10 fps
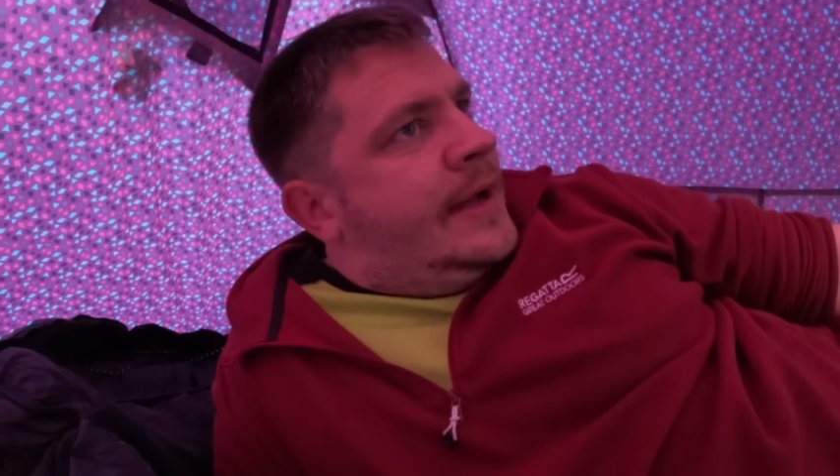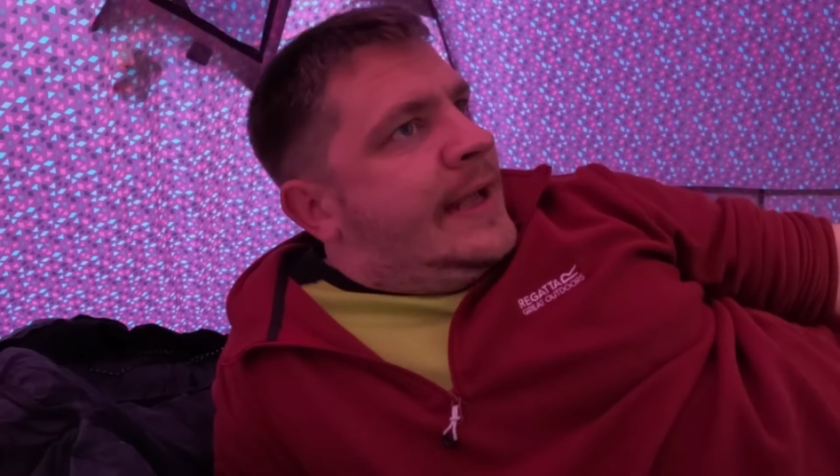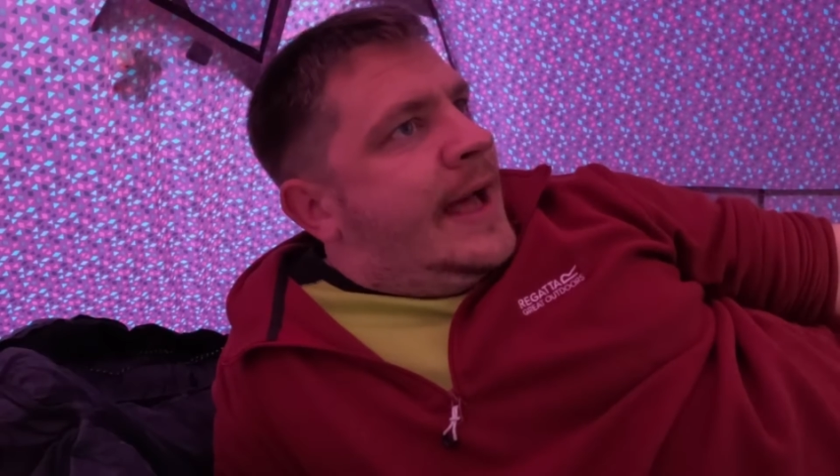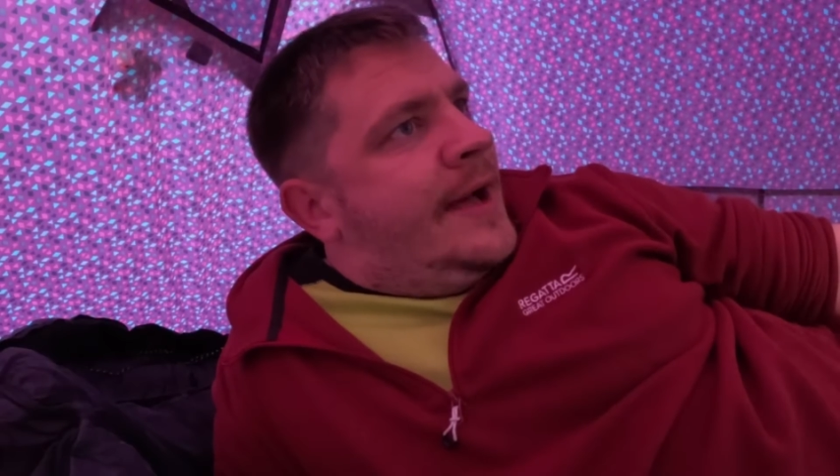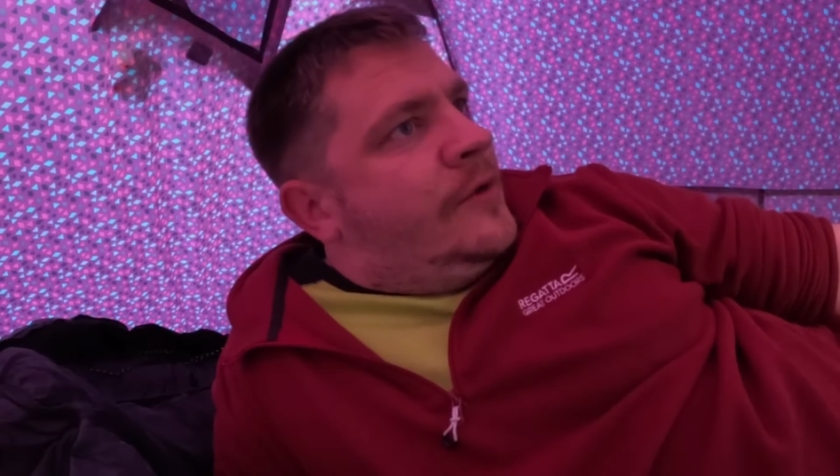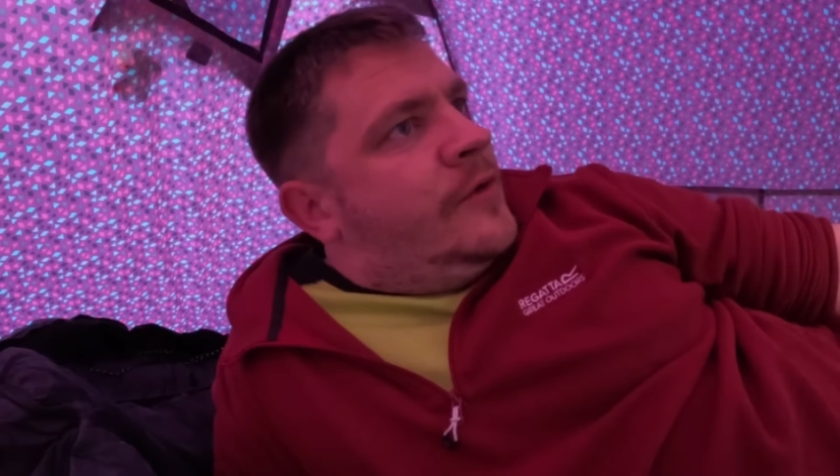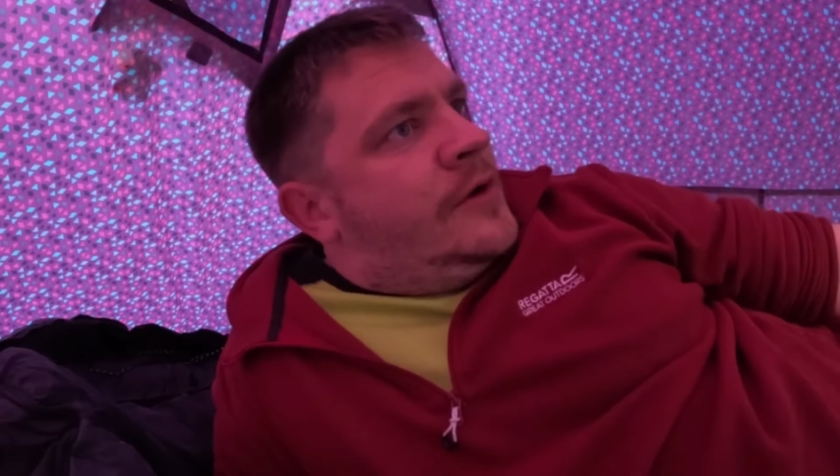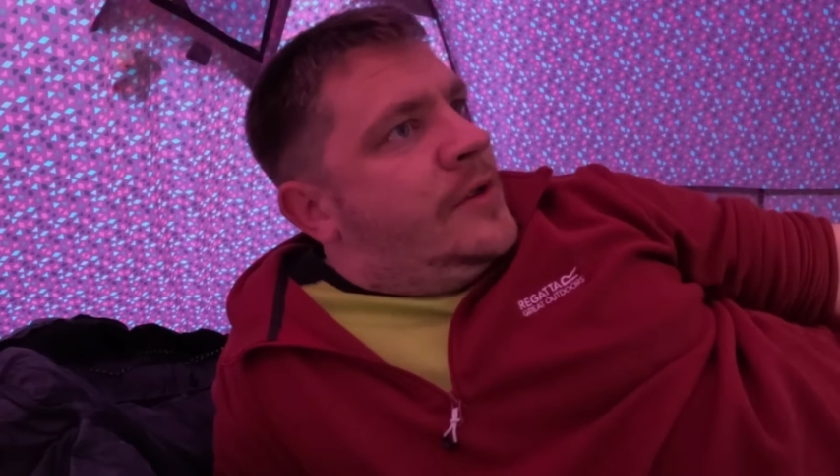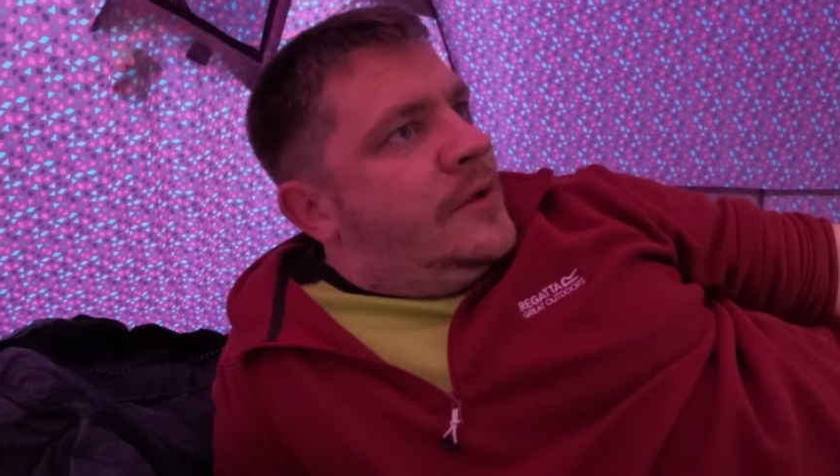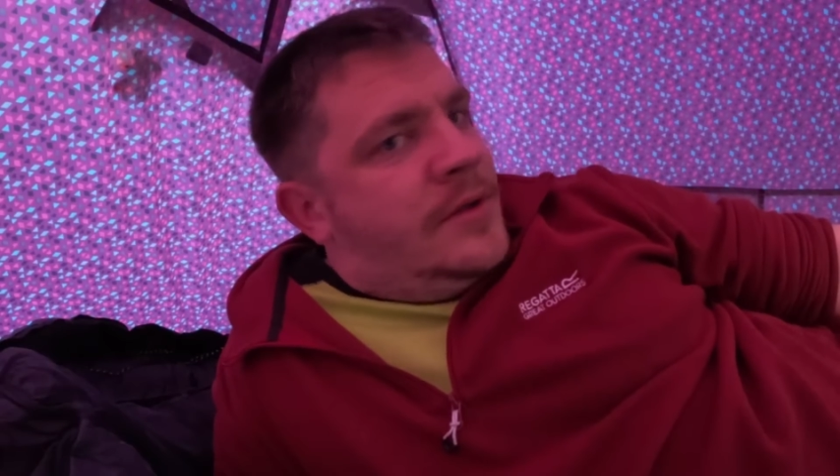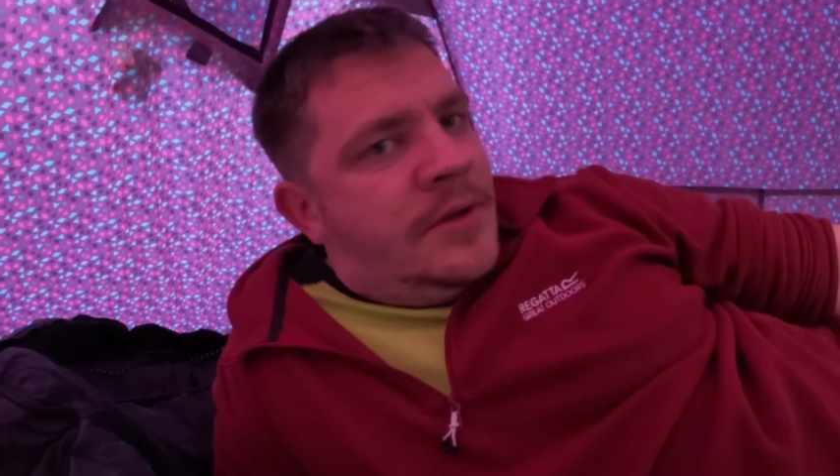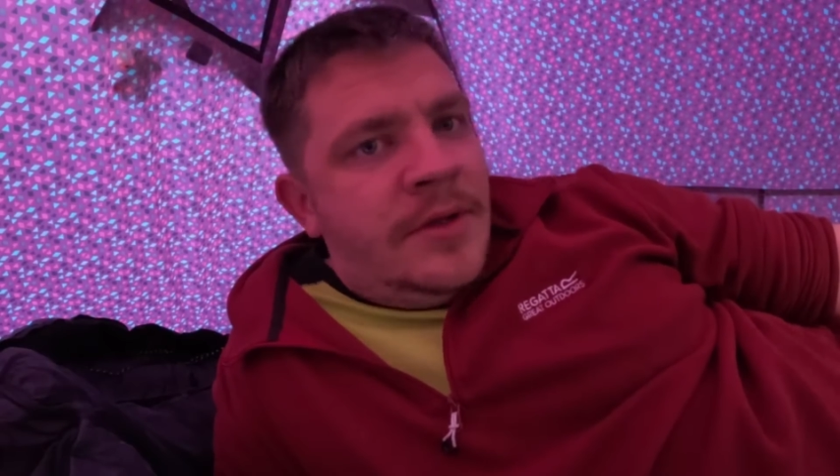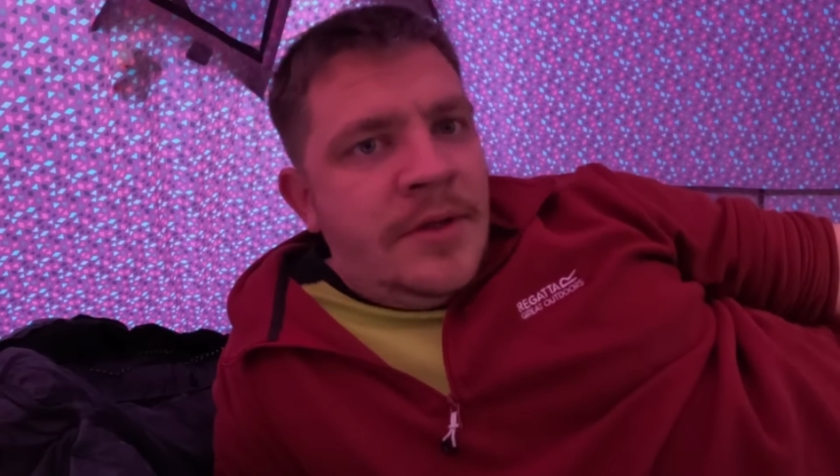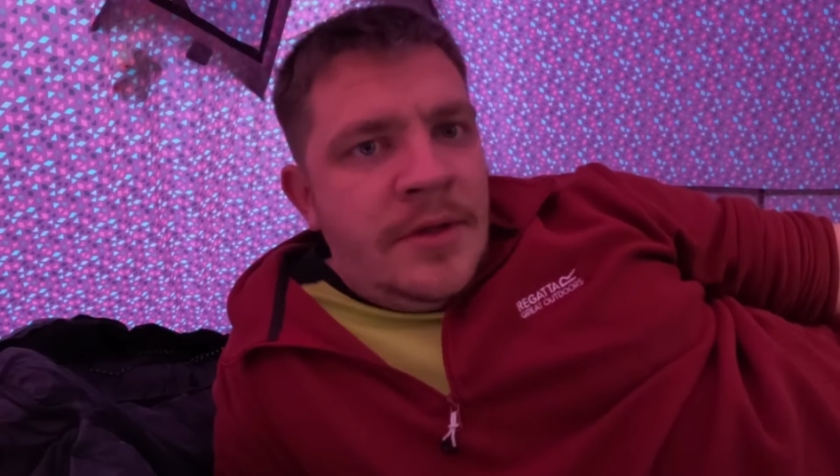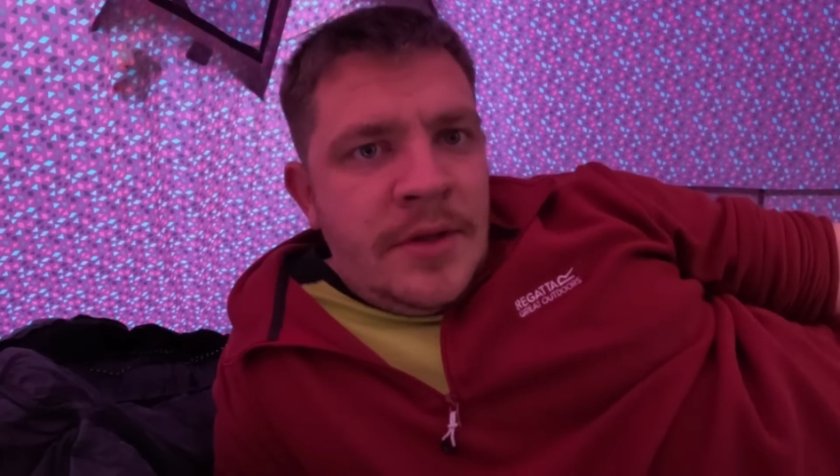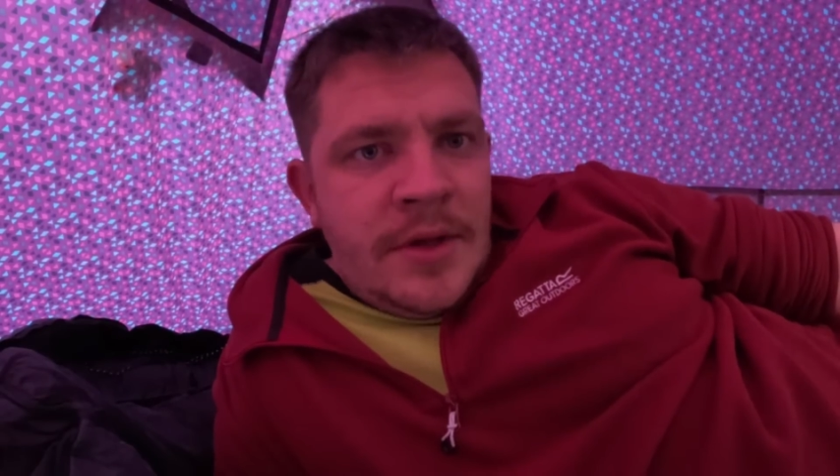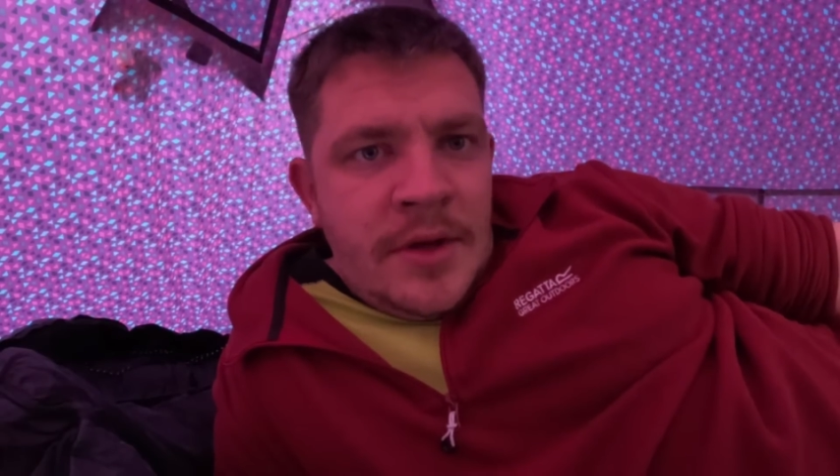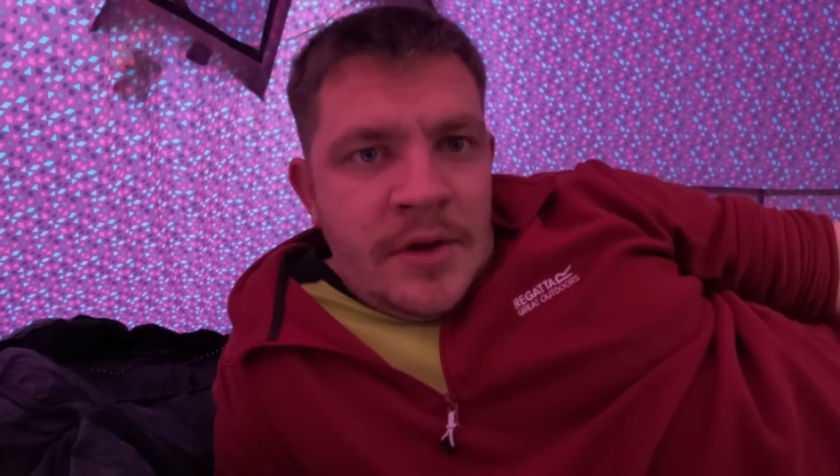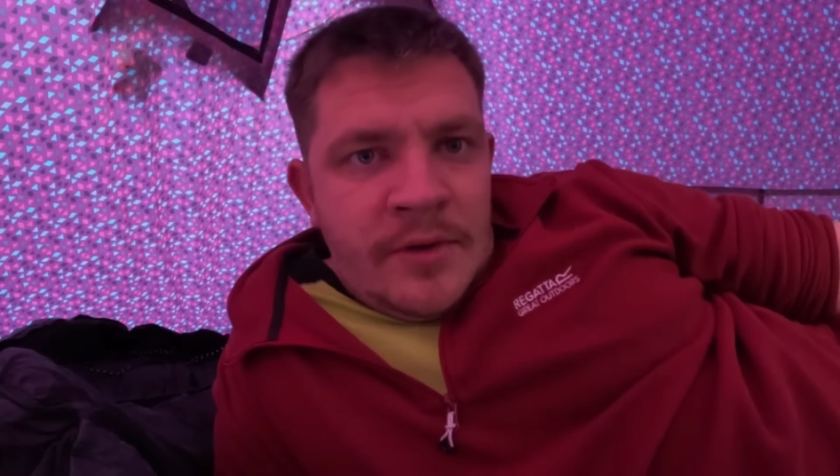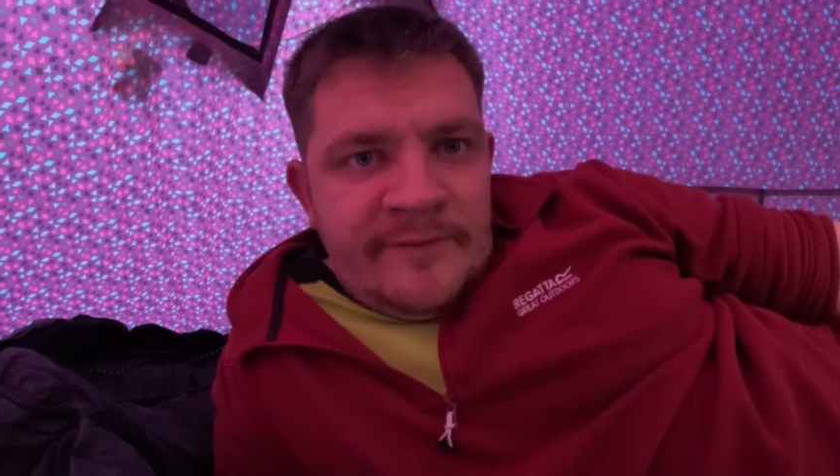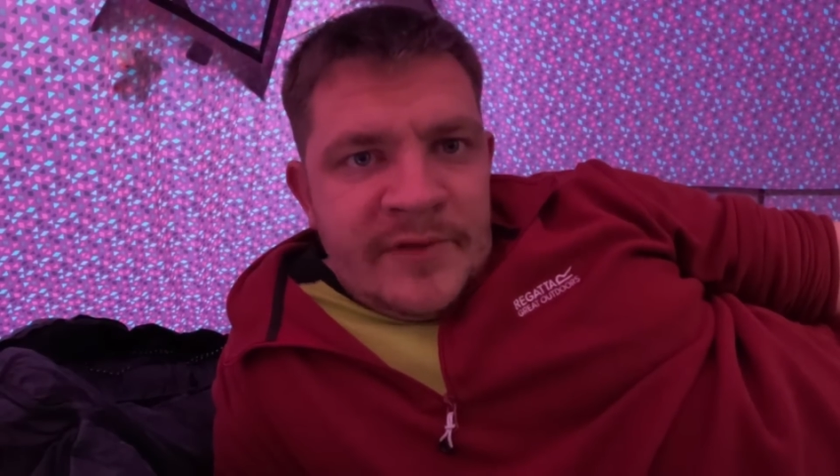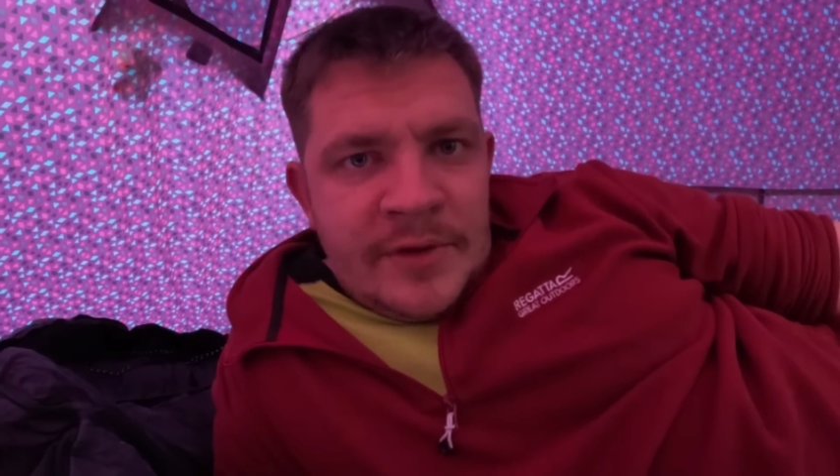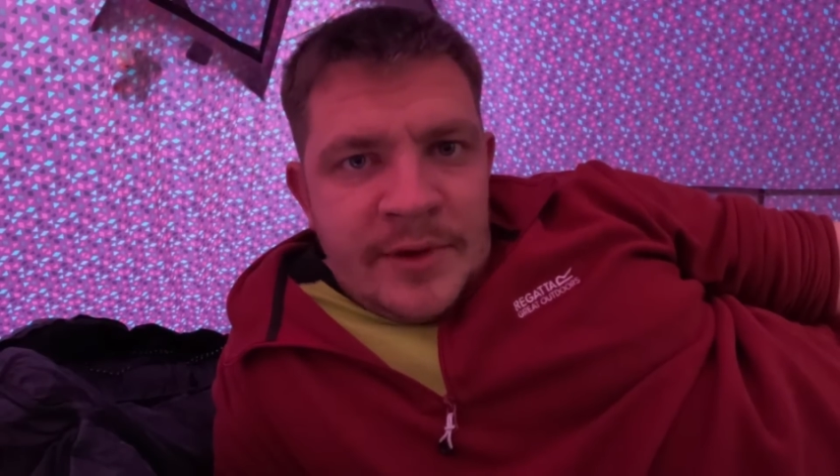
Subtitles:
dark one. Hopefully